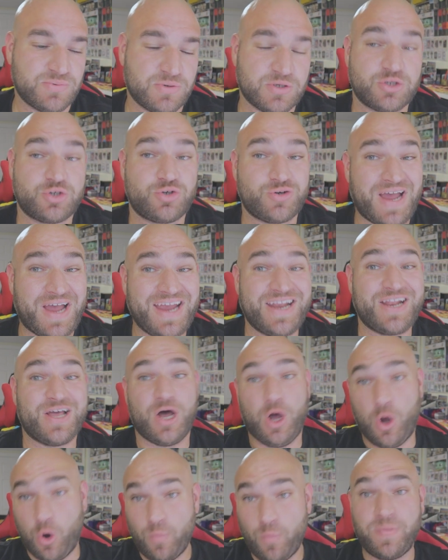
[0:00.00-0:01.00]
well try to
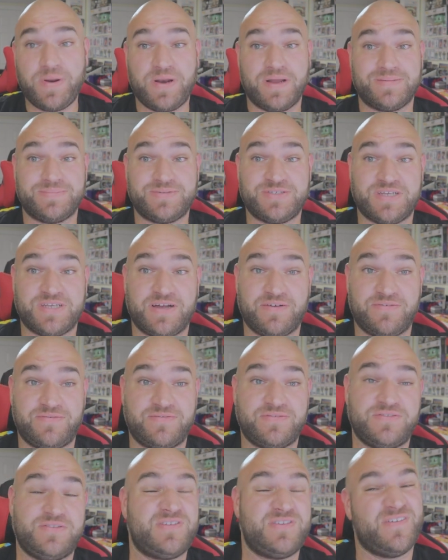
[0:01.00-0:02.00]
open up
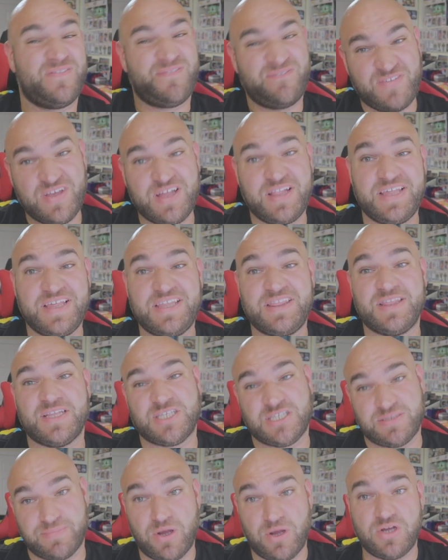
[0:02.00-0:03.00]
stuff to fill in the
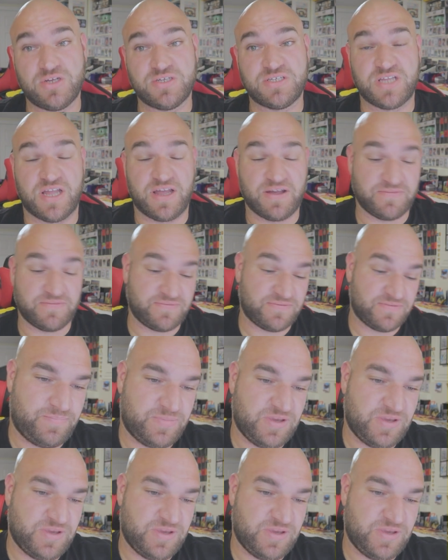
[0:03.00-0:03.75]
small stuff,